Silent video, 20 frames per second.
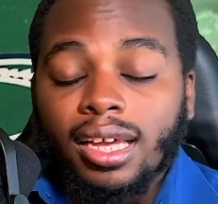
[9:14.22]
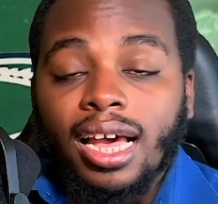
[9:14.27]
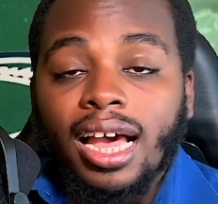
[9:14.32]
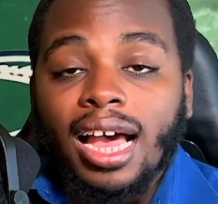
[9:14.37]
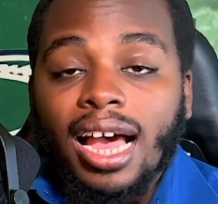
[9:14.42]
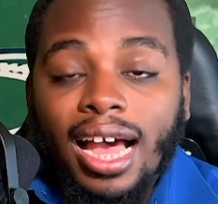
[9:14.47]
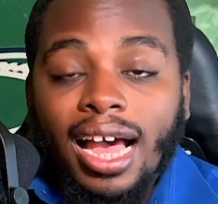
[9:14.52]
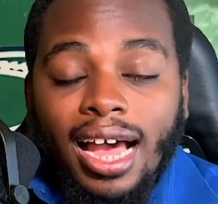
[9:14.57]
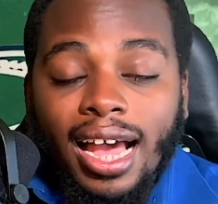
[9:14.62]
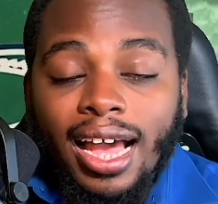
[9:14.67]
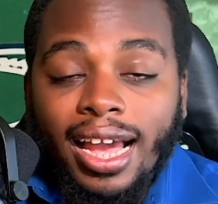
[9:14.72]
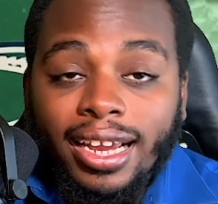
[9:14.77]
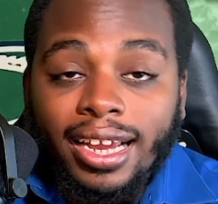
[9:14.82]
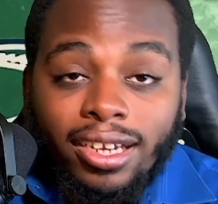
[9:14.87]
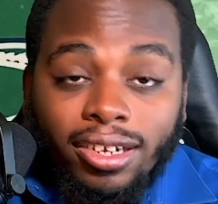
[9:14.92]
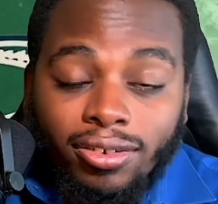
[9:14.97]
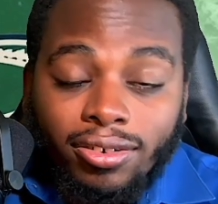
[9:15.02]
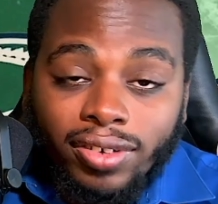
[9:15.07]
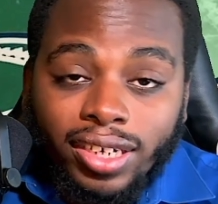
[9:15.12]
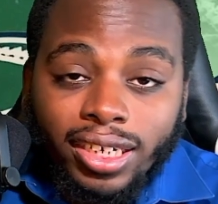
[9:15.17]
I
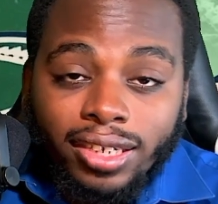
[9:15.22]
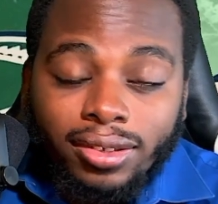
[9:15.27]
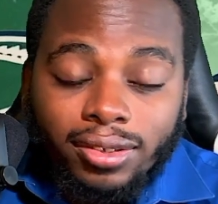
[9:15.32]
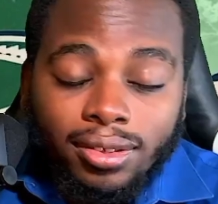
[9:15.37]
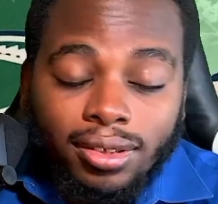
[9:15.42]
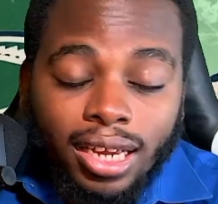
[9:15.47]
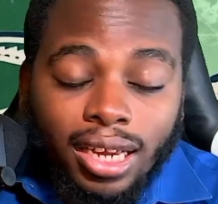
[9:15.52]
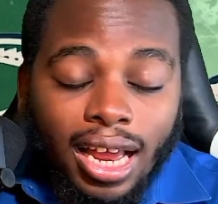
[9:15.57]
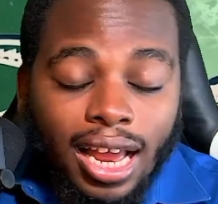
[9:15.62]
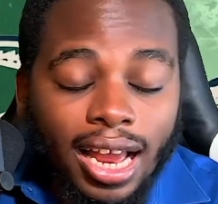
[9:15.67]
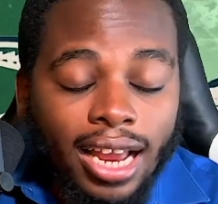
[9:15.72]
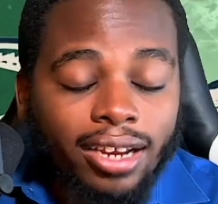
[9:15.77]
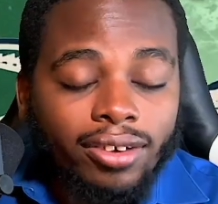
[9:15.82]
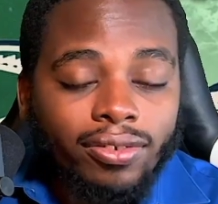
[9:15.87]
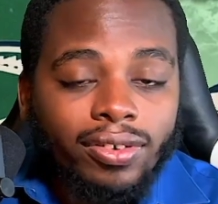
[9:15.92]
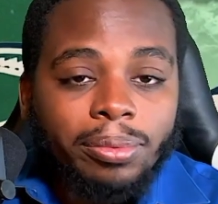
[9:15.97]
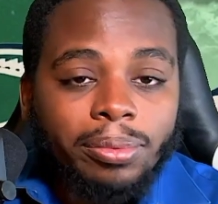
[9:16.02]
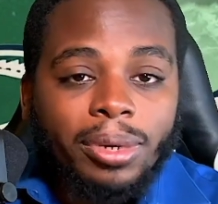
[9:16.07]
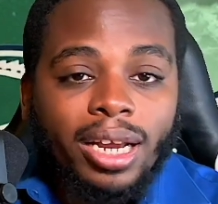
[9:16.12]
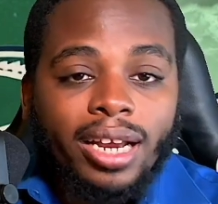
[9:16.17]
agree. I
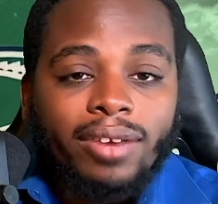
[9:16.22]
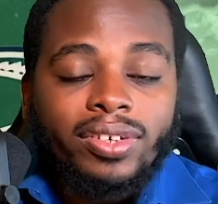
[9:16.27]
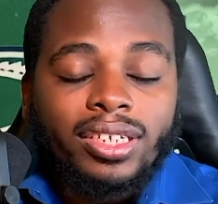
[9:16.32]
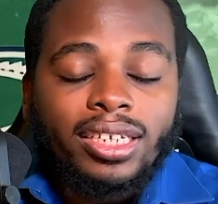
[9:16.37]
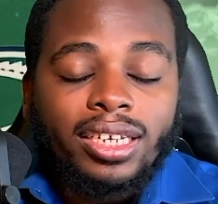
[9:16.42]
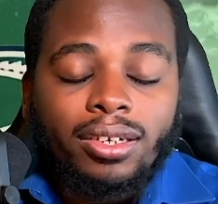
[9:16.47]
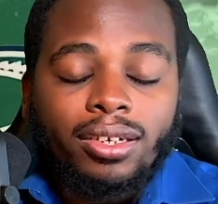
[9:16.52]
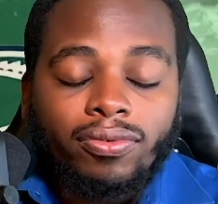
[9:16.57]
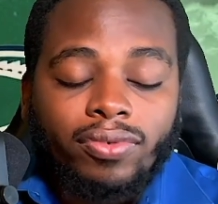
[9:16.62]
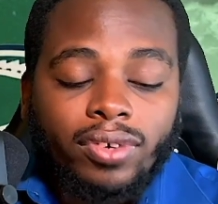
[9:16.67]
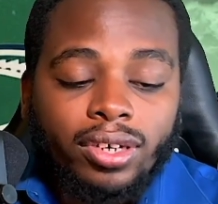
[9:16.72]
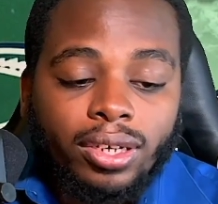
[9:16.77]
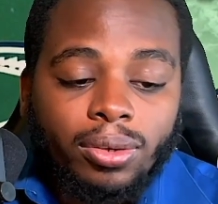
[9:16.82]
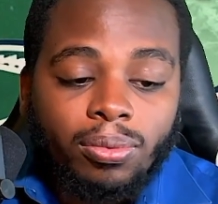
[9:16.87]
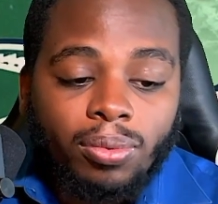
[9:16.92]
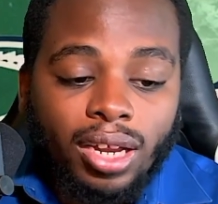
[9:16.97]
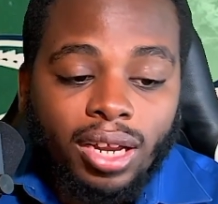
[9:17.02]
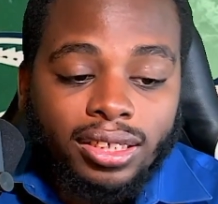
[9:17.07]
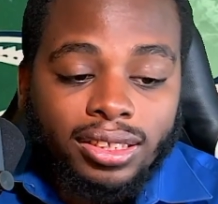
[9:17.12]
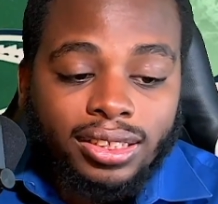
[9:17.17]
agree with everything the Rookie
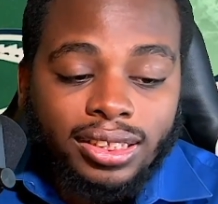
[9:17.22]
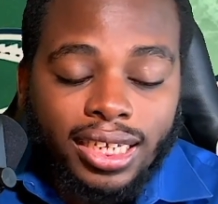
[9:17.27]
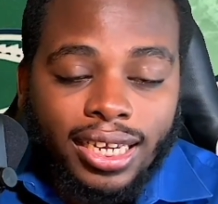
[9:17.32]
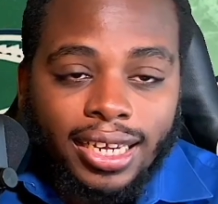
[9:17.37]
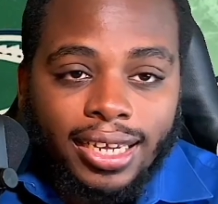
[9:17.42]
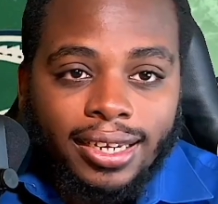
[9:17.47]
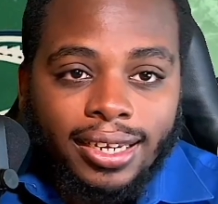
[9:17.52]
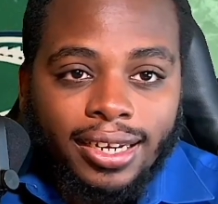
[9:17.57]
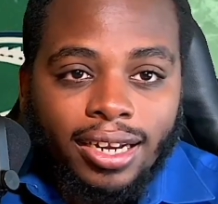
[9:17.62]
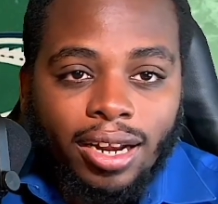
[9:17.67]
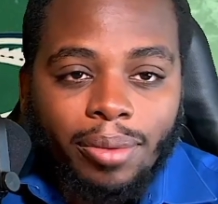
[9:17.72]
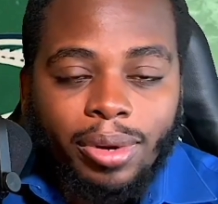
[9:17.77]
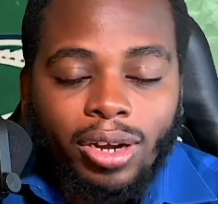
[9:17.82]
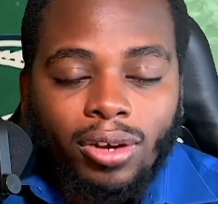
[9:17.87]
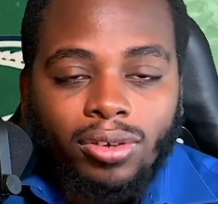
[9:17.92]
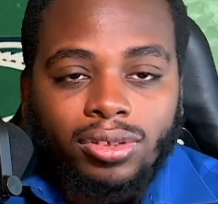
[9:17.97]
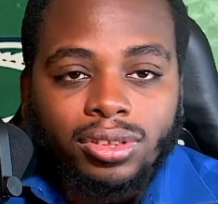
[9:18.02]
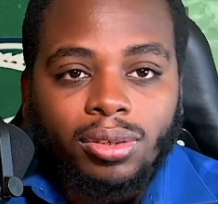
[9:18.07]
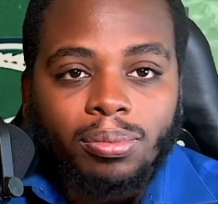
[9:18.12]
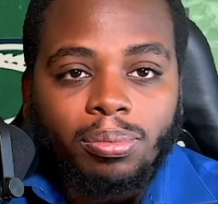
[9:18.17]
Watch said. And let me
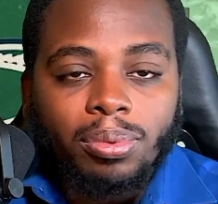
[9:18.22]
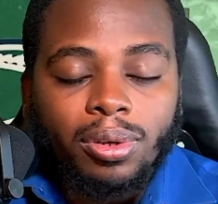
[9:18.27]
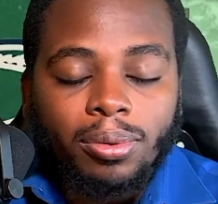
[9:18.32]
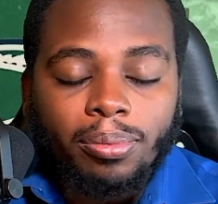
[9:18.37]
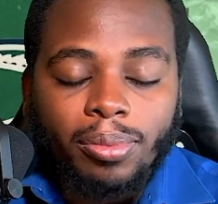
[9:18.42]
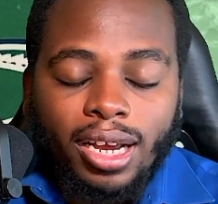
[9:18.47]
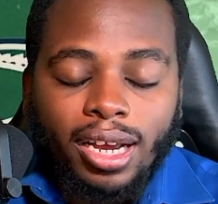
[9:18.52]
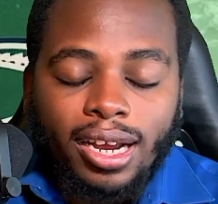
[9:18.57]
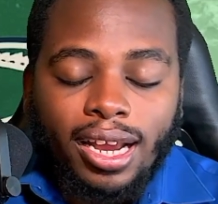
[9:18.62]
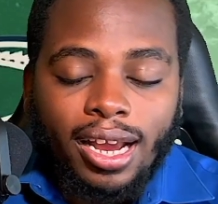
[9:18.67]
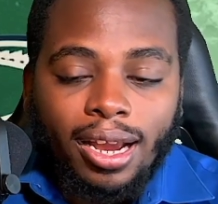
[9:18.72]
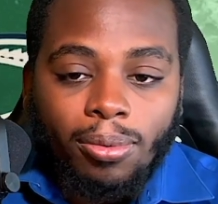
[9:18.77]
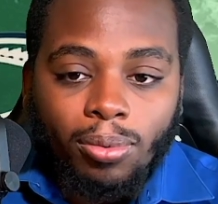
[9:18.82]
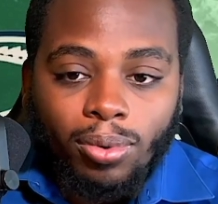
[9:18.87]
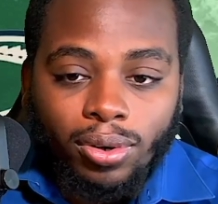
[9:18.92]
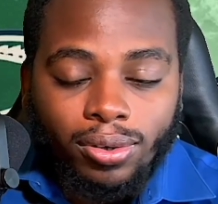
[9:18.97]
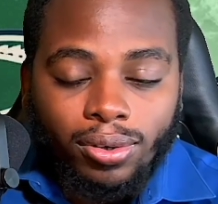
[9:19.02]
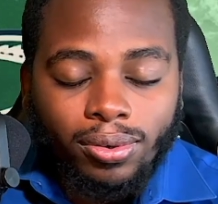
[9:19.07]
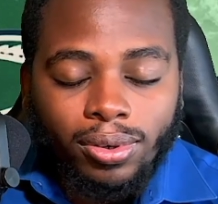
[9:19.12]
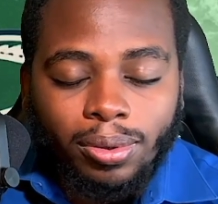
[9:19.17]
also put my guy
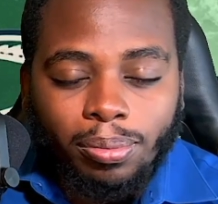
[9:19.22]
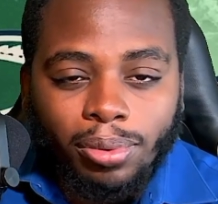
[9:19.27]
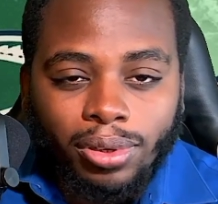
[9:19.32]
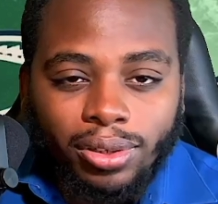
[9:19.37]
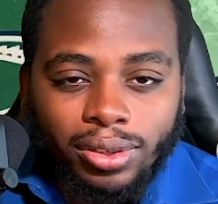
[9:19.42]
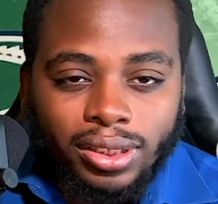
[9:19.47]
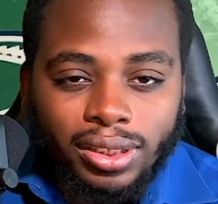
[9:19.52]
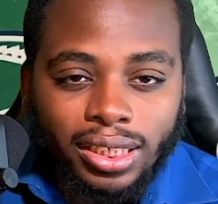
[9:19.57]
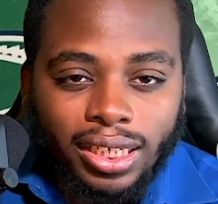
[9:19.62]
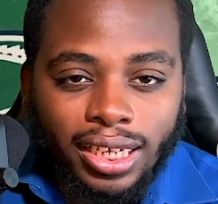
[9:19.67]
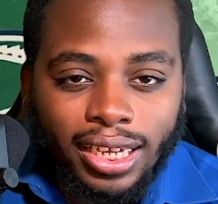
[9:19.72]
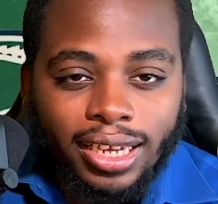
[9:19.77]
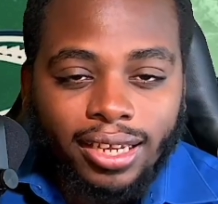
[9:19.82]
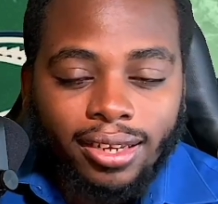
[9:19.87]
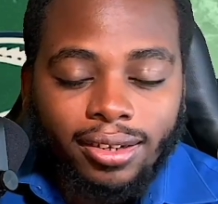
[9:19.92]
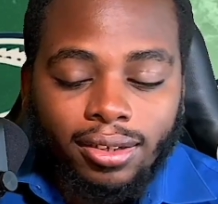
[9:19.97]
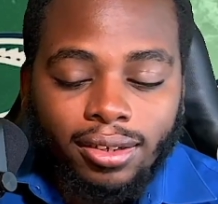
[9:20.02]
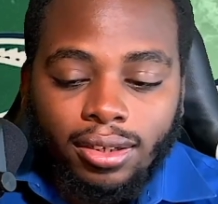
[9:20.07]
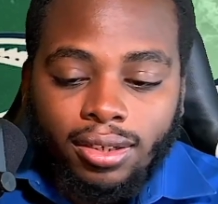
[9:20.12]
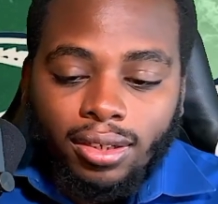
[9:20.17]
Word on the Birds
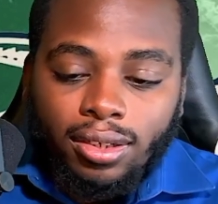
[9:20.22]
again.